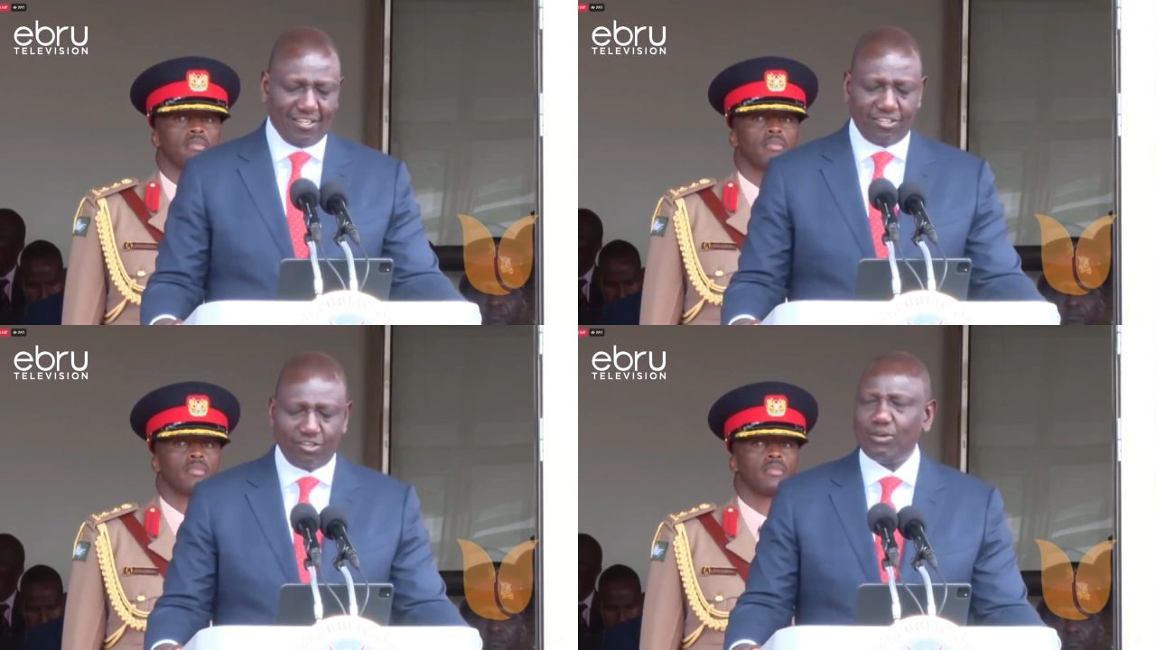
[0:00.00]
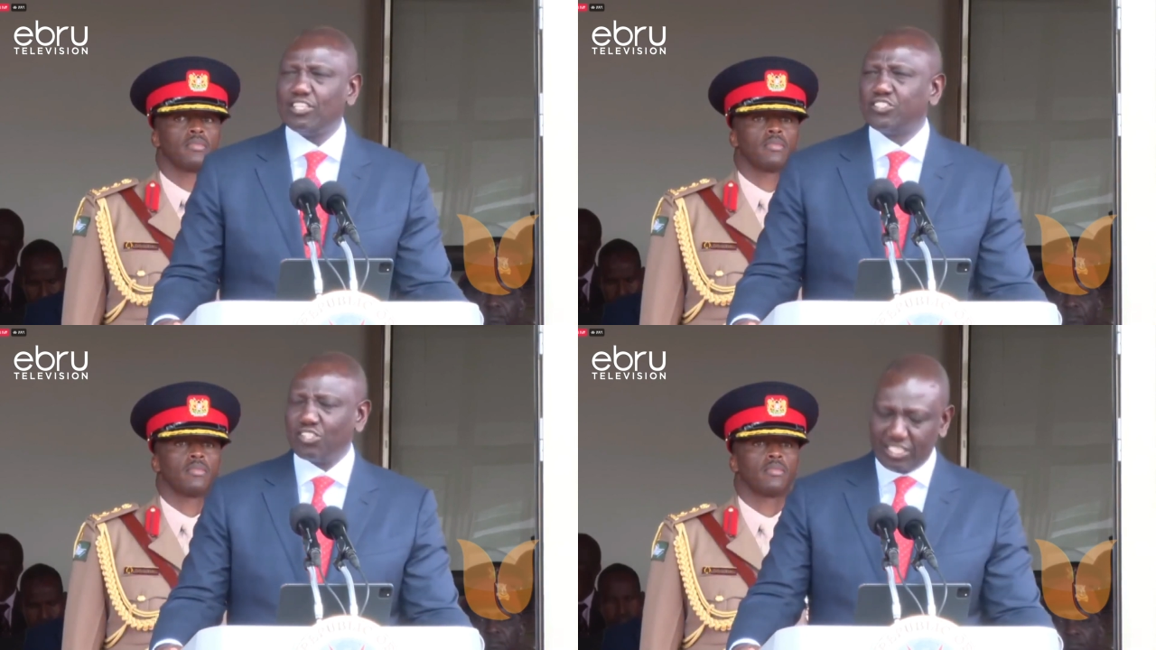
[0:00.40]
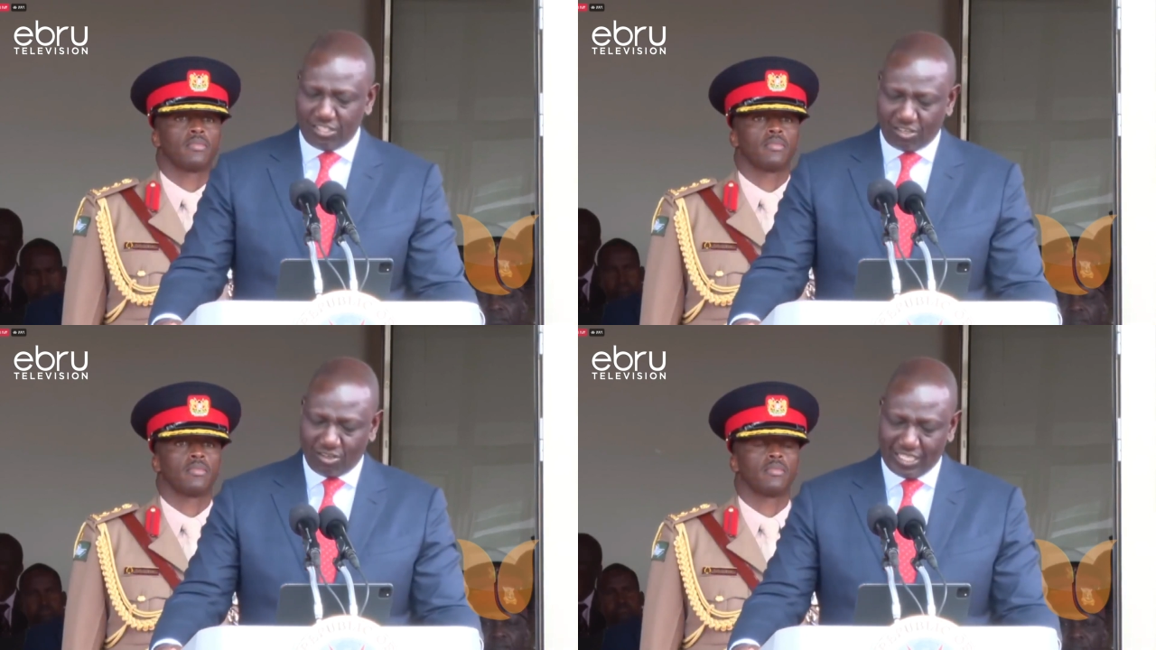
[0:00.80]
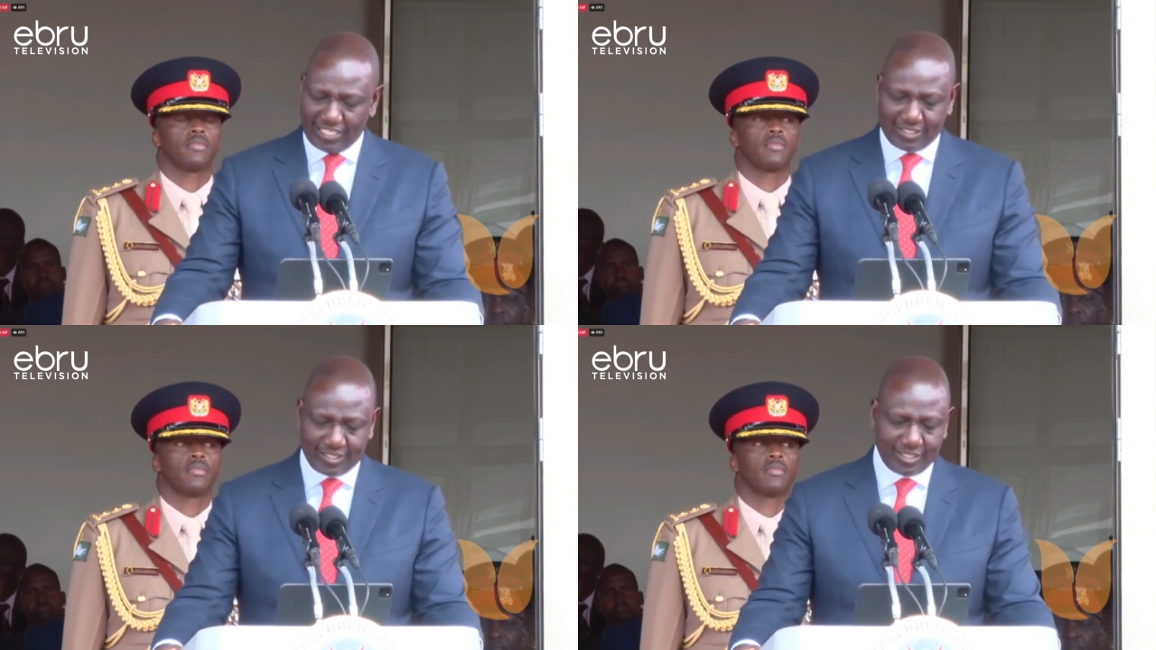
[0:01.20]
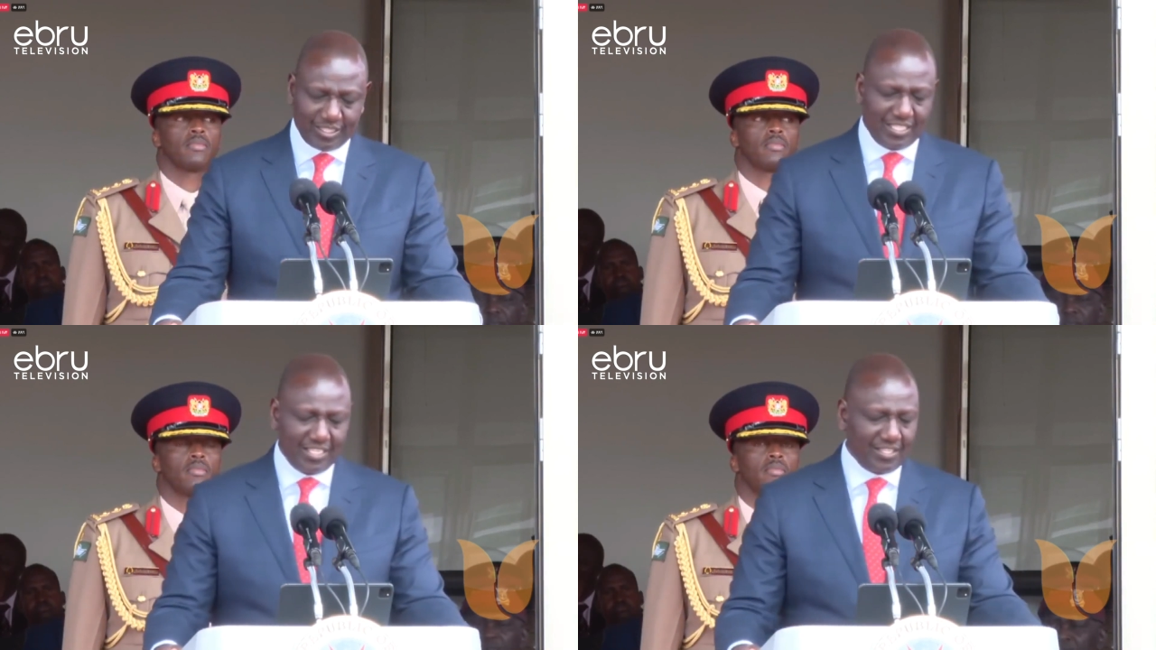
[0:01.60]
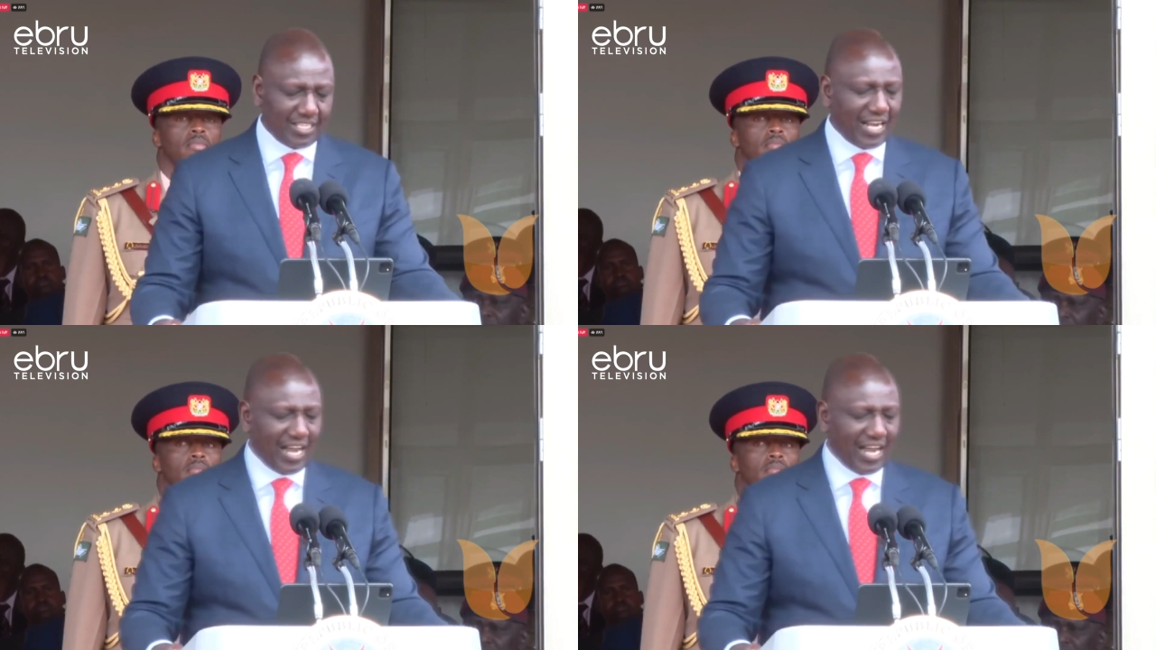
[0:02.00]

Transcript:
Speaker 1: you will join your colleagues in the